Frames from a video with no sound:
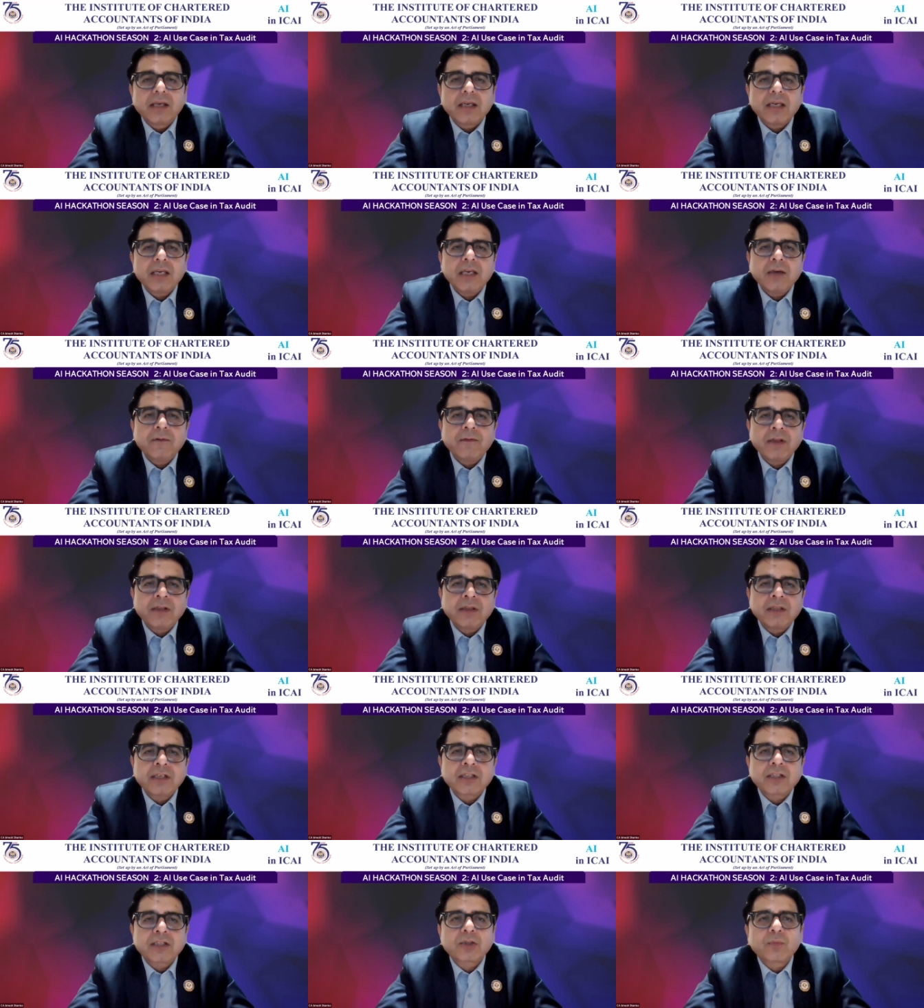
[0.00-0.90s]

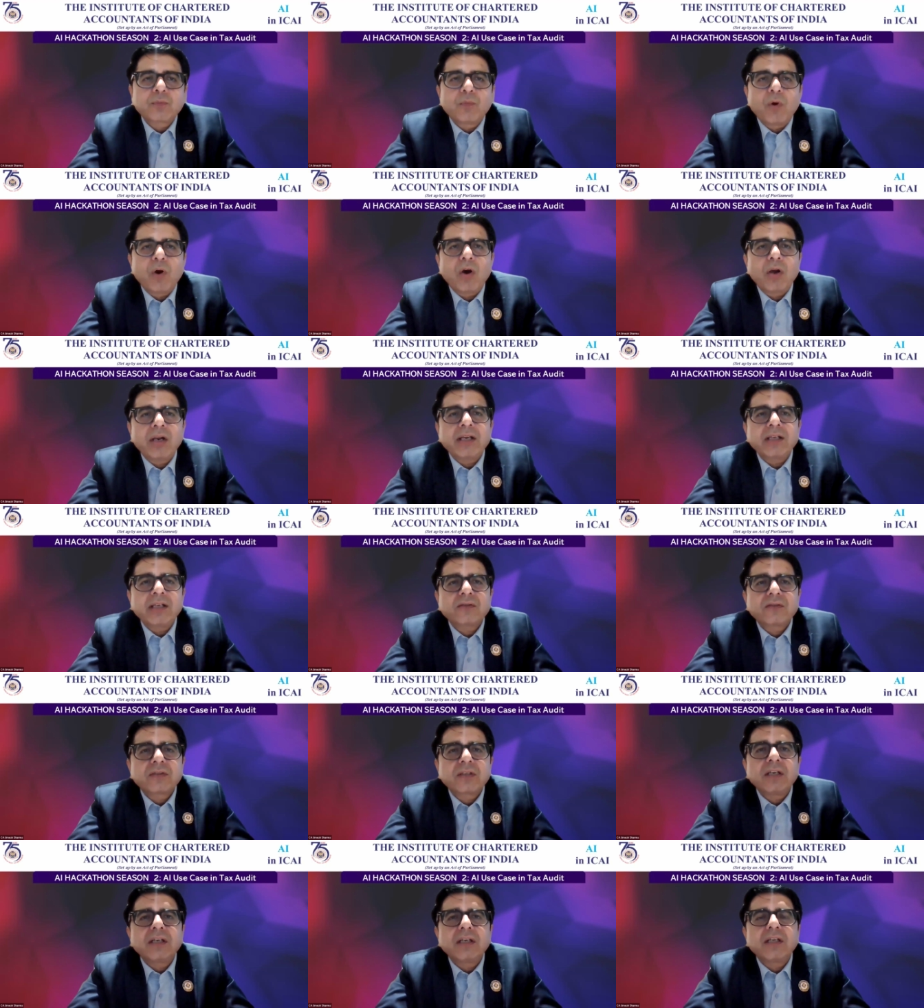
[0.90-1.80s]
Even the
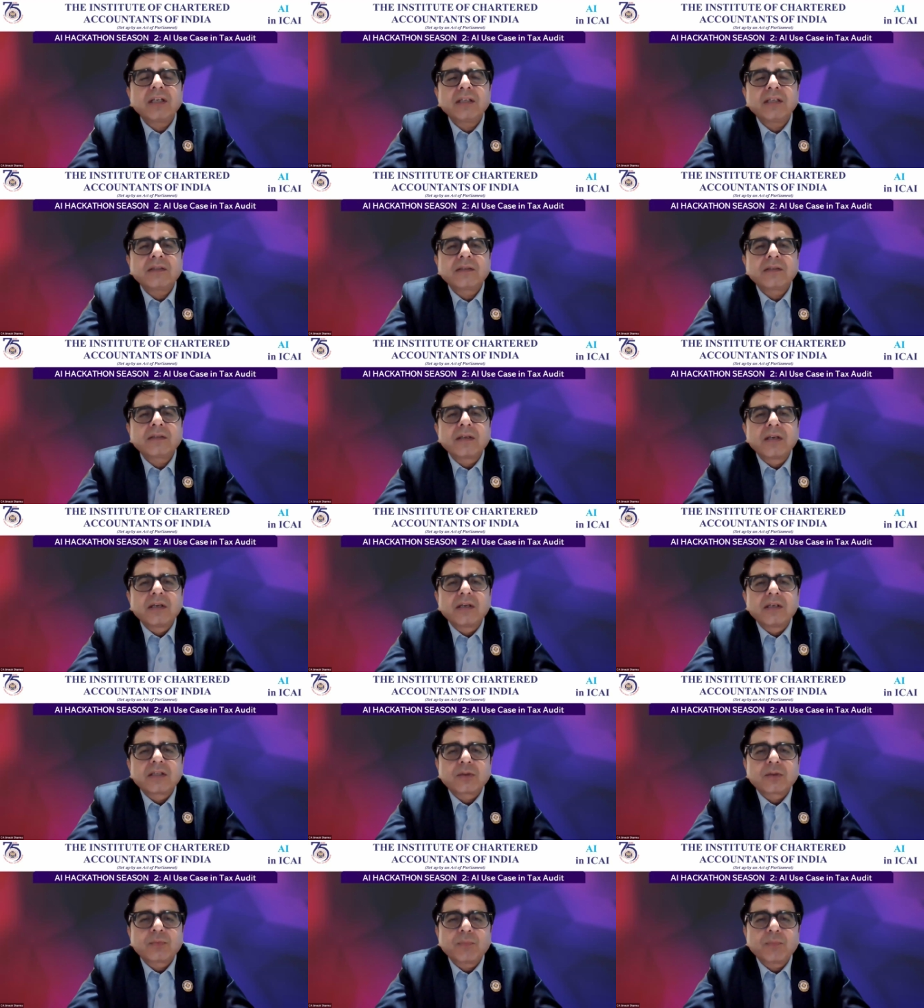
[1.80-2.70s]
smallest cities
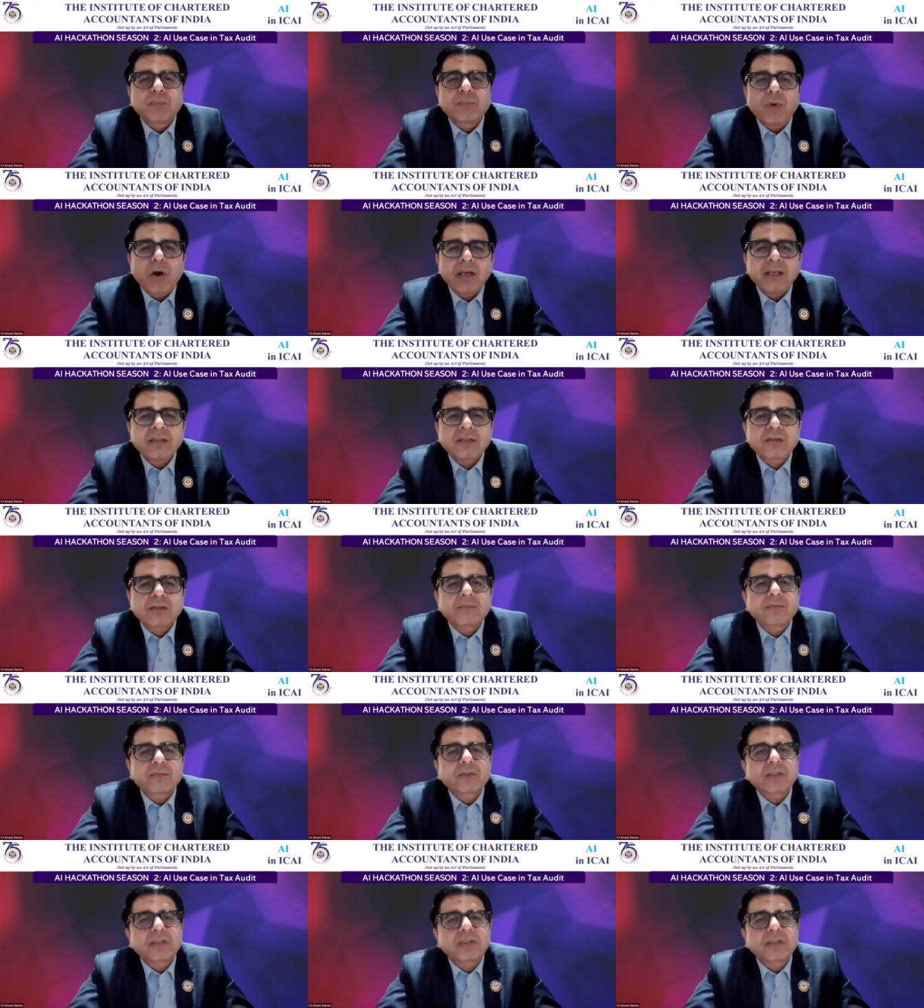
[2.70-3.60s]

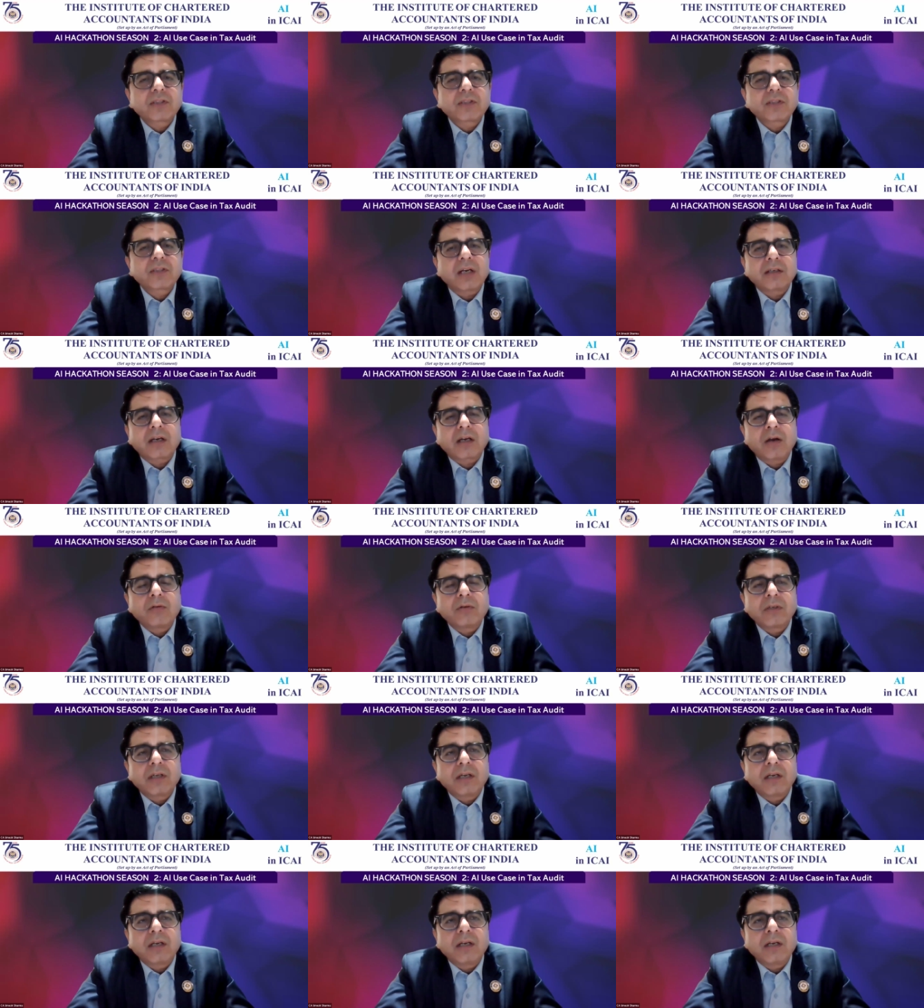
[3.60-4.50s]
smallest chartered
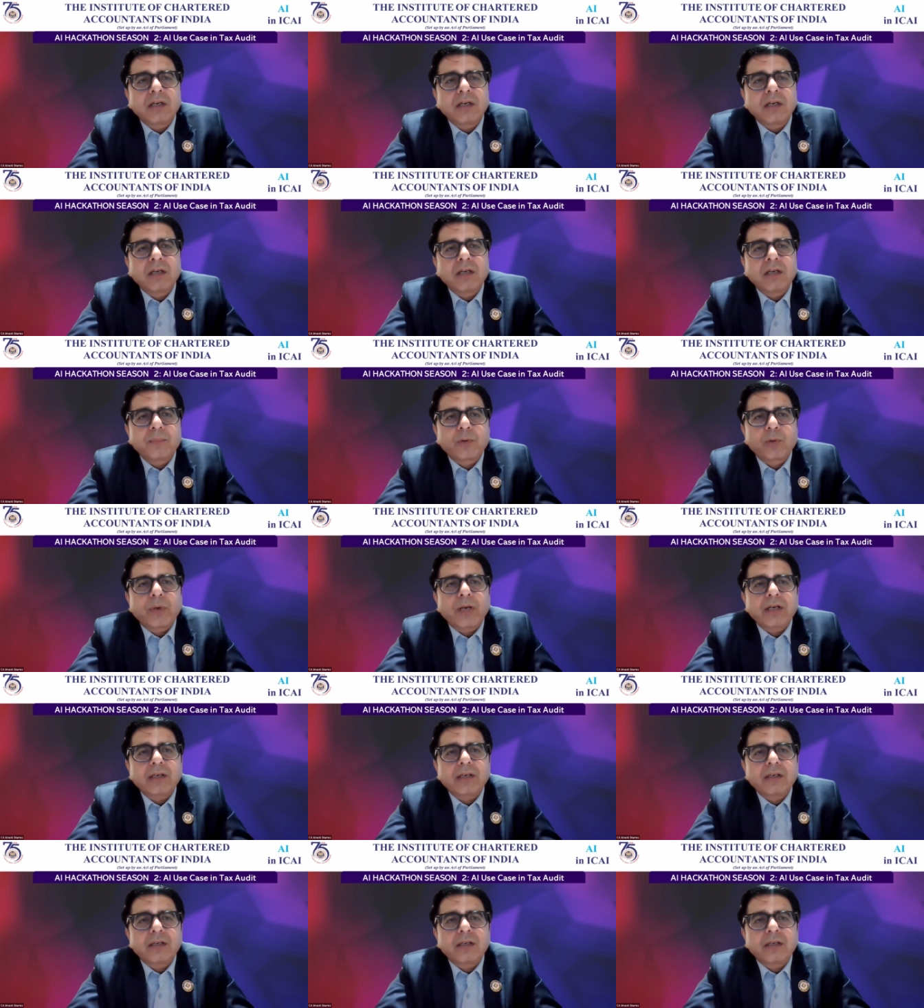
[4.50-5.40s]
accountant, a
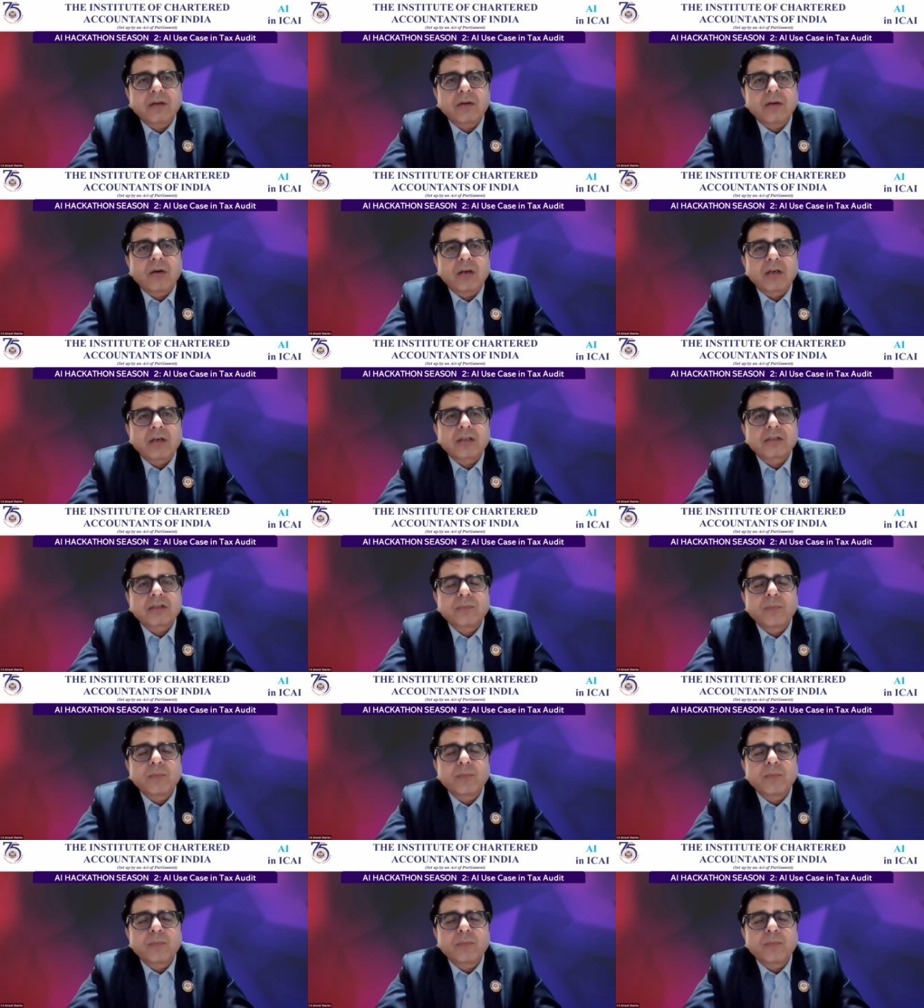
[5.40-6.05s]
proprietor,